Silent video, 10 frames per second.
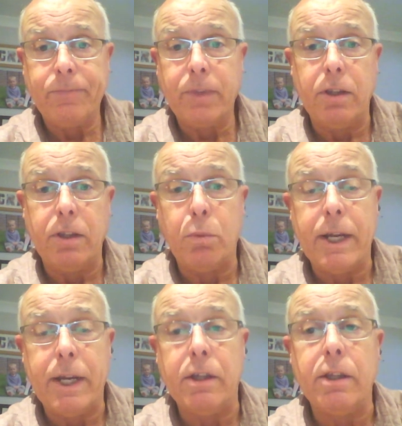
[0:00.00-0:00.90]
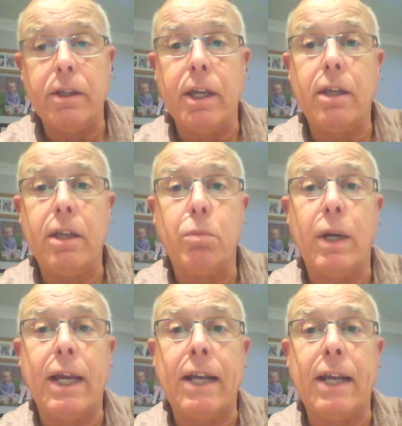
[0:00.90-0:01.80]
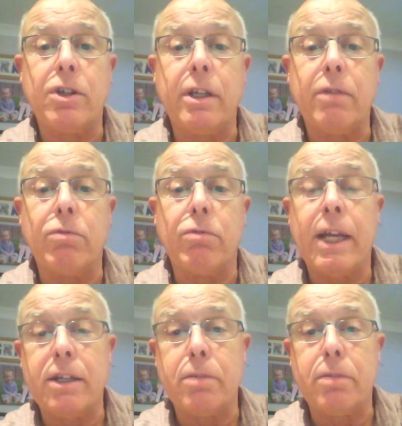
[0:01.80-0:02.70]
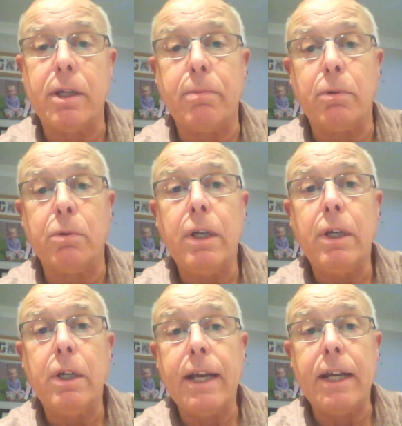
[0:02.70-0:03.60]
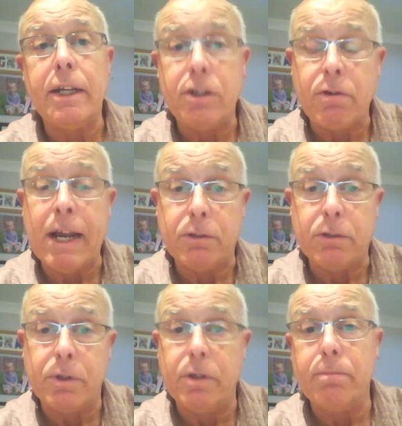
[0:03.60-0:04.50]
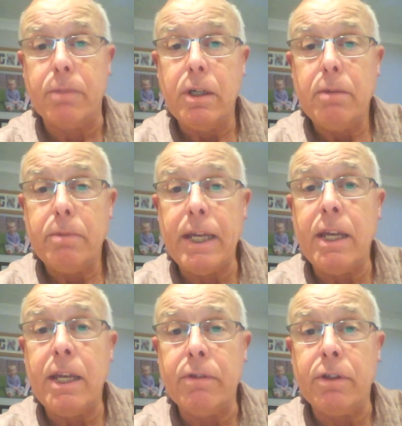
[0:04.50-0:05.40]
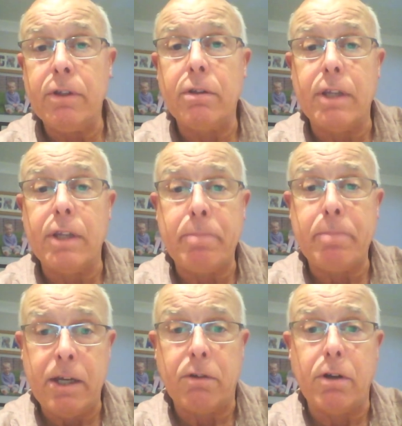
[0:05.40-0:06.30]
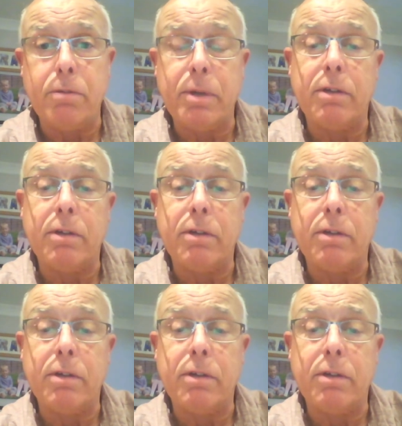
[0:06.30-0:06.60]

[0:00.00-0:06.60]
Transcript: in the way that they will actually relate to people and interact with them, even their peer group.